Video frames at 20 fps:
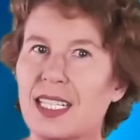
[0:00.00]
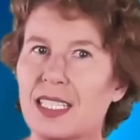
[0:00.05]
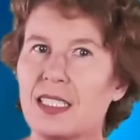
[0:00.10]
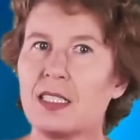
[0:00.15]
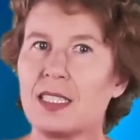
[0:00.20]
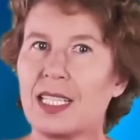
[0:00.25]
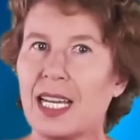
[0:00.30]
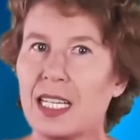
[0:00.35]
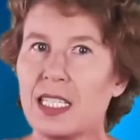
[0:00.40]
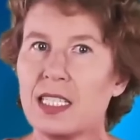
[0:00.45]

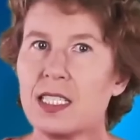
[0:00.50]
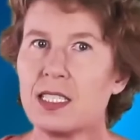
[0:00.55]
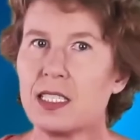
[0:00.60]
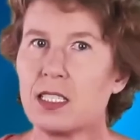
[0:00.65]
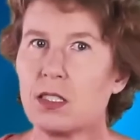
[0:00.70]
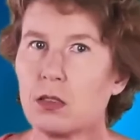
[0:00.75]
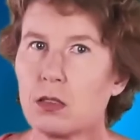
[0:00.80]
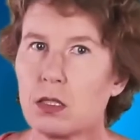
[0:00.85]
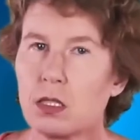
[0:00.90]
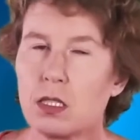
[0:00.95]
in case
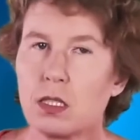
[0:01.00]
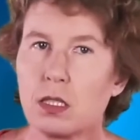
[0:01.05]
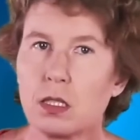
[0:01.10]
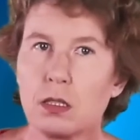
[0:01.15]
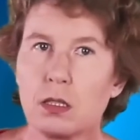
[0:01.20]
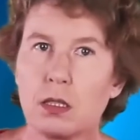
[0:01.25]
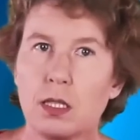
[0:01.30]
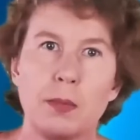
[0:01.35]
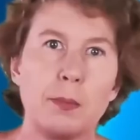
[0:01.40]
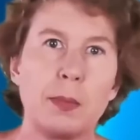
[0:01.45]
you're
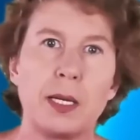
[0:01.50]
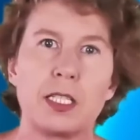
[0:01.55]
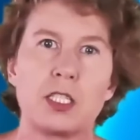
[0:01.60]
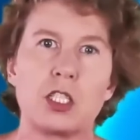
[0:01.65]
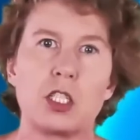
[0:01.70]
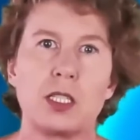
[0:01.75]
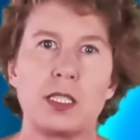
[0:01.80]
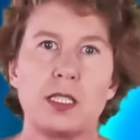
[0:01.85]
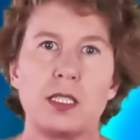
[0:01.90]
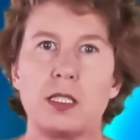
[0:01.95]
still
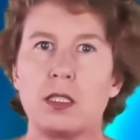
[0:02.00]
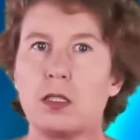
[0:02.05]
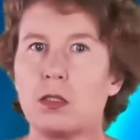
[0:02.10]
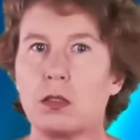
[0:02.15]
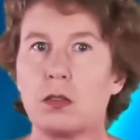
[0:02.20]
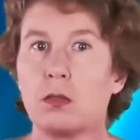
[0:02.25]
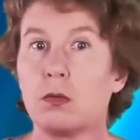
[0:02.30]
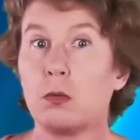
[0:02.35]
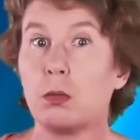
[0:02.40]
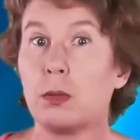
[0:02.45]
imagining
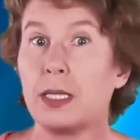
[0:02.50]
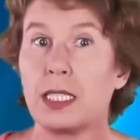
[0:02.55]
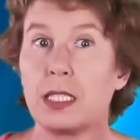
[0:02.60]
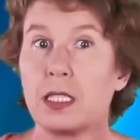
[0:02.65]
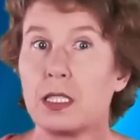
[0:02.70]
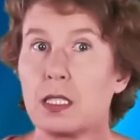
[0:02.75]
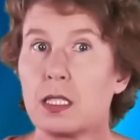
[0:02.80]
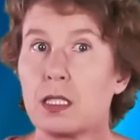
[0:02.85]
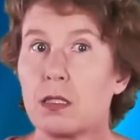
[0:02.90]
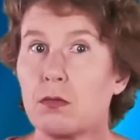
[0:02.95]
your
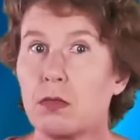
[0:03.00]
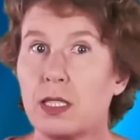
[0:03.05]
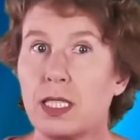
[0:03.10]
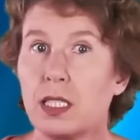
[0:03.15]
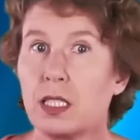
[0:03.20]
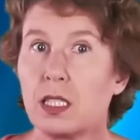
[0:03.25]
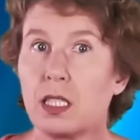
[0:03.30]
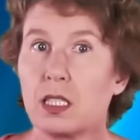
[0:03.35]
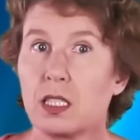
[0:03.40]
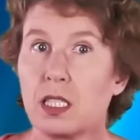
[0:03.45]
weakness
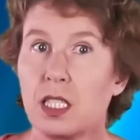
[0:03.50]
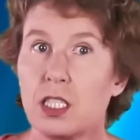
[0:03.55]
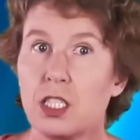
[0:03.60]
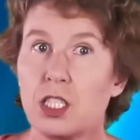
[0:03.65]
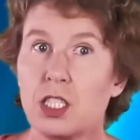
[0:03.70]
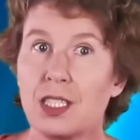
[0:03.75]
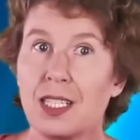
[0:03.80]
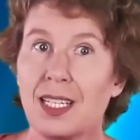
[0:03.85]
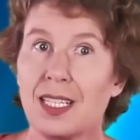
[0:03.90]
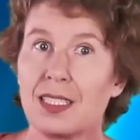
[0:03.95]

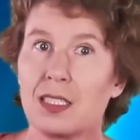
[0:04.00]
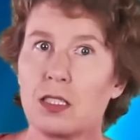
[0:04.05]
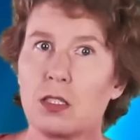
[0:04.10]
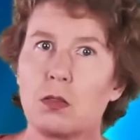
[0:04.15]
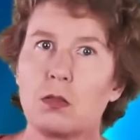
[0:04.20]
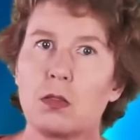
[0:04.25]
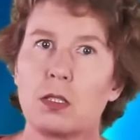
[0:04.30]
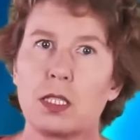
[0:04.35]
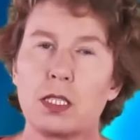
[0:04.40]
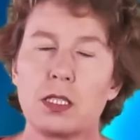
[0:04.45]
reincarnation and
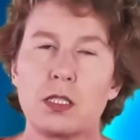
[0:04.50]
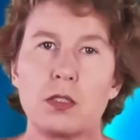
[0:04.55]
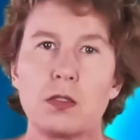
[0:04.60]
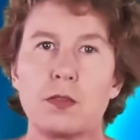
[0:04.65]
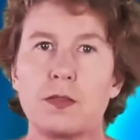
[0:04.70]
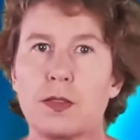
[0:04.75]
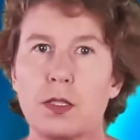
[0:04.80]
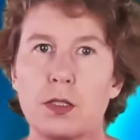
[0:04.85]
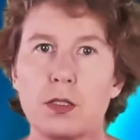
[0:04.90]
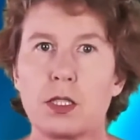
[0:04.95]
talking to
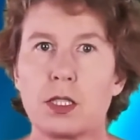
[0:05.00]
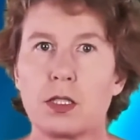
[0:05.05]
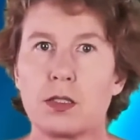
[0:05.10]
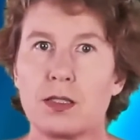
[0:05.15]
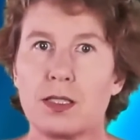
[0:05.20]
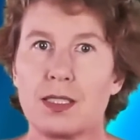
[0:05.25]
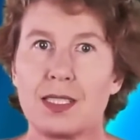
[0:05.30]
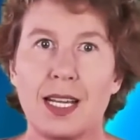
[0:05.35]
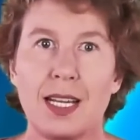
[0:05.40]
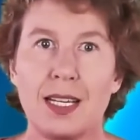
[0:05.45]

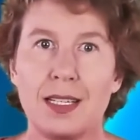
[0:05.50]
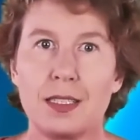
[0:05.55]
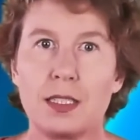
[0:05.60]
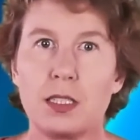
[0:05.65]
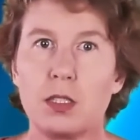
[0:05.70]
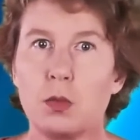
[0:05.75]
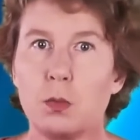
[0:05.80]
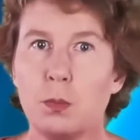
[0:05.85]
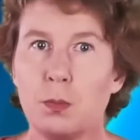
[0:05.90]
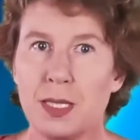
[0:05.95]
photons, had
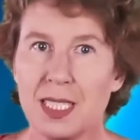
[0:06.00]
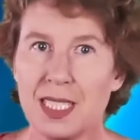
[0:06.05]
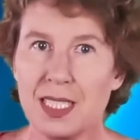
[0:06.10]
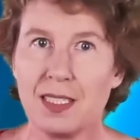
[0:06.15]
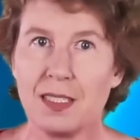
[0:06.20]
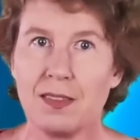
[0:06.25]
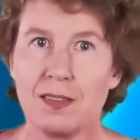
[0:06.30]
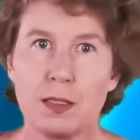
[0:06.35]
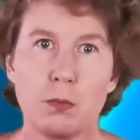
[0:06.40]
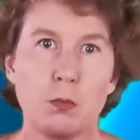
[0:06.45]
you
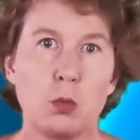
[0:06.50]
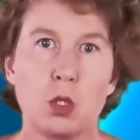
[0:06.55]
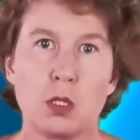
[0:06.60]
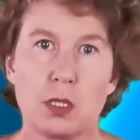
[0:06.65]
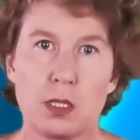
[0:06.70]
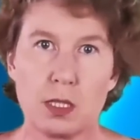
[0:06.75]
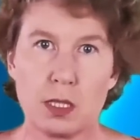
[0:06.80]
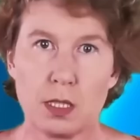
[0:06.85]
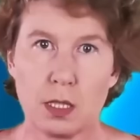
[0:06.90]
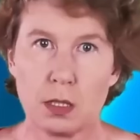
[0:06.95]
missing the more
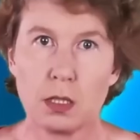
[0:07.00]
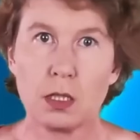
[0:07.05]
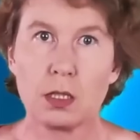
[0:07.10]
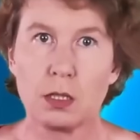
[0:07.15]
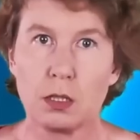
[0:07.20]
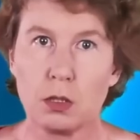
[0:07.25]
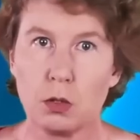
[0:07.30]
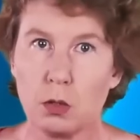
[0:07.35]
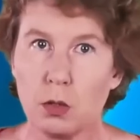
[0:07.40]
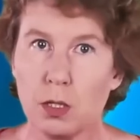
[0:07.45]

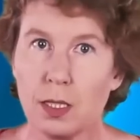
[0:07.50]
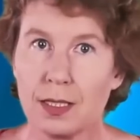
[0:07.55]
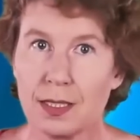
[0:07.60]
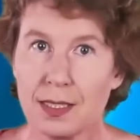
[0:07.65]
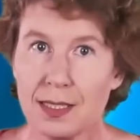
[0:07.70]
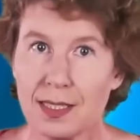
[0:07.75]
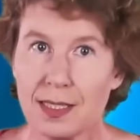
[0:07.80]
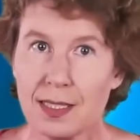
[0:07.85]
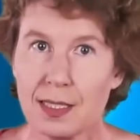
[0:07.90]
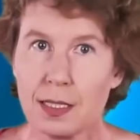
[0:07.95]
subtle
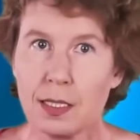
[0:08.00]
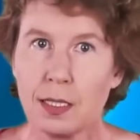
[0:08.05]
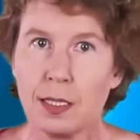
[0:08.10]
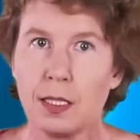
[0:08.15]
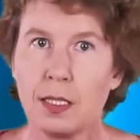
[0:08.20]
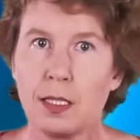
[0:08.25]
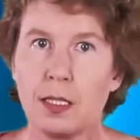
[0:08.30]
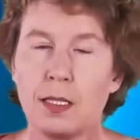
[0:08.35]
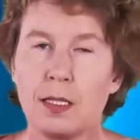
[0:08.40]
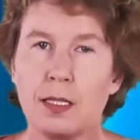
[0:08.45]
nuances?
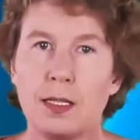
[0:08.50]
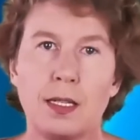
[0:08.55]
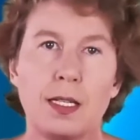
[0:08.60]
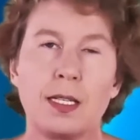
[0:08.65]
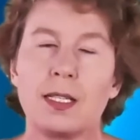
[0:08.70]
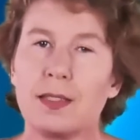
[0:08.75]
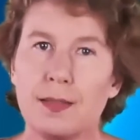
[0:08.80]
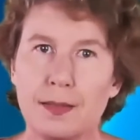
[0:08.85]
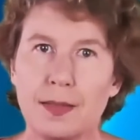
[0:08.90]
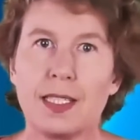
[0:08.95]

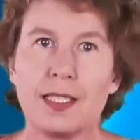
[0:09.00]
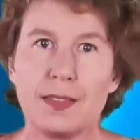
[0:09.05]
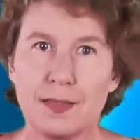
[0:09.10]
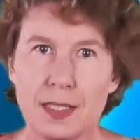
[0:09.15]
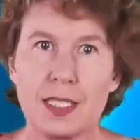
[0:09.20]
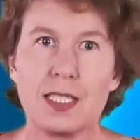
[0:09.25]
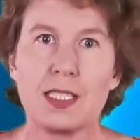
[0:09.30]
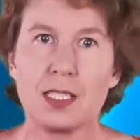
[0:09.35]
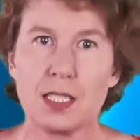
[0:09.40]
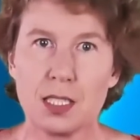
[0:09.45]
I think
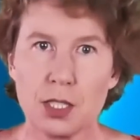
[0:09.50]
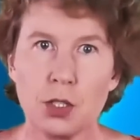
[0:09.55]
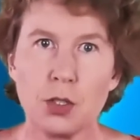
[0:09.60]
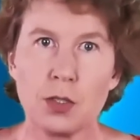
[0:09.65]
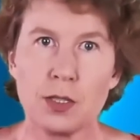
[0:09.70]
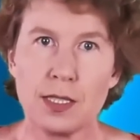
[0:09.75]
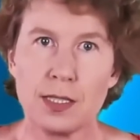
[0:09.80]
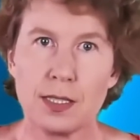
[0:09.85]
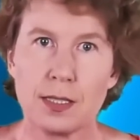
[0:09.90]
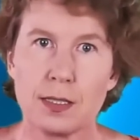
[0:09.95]
this is
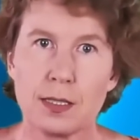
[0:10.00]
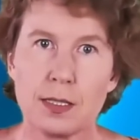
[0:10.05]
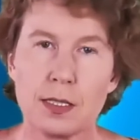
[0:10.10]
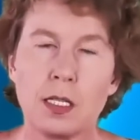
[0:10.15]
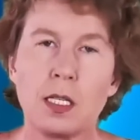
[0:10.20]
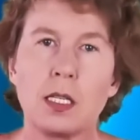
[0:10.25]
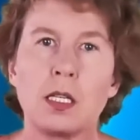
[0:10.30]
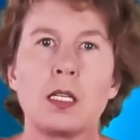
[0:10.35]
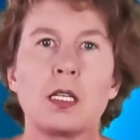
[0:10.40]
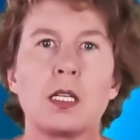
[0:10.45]
nonsense.
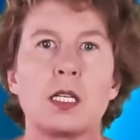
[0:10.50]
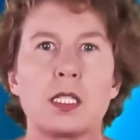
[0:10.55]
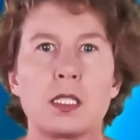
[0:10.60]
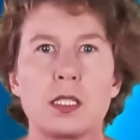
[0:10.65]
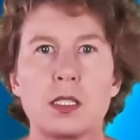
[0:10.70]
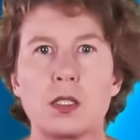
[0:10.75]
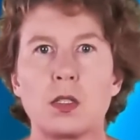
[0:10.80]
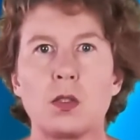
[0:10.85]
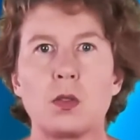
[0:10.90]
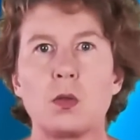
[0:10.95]

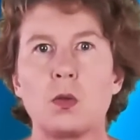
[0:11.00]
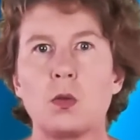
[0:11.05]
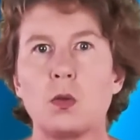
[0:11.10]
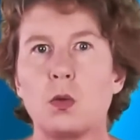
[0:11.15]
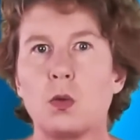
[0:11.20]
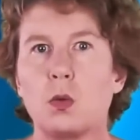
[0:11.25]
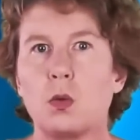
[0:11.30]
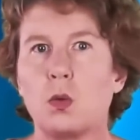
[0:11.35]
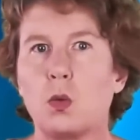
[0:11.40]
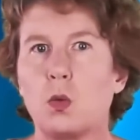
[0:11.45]
So
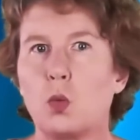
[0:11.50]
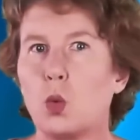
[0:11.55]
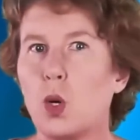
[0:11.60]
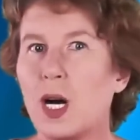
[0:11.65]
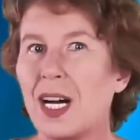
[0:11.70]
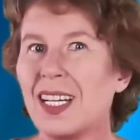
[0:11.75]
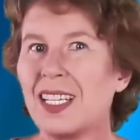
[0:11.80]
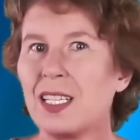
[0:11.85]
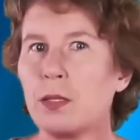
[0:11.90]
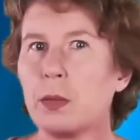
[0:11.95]

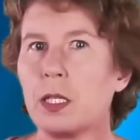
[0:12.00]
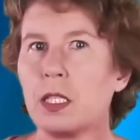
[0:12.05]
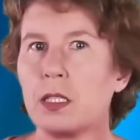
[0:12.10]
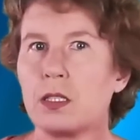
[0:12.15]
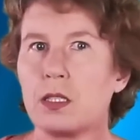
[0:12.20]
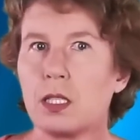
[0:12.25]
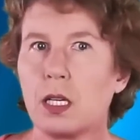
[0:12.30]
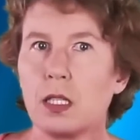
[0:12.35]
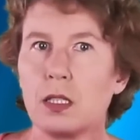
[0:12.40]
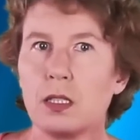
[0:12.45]
why am I
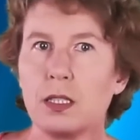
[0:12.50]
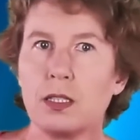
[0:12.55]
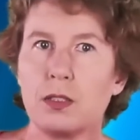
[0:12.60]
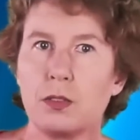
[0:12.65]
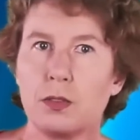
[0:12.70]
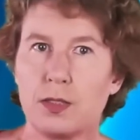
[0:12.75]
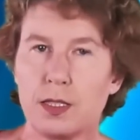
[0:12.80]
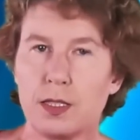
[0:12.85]
telling you